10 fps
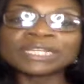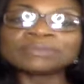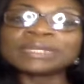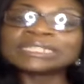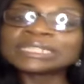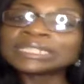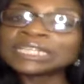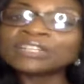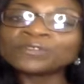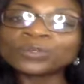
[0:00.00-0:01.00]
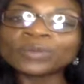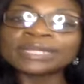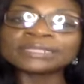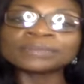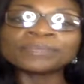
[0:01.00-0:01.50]
is basically
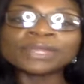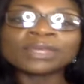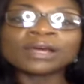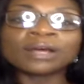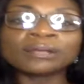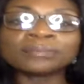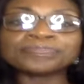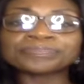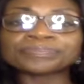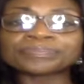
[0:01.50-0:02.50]
influence. Um,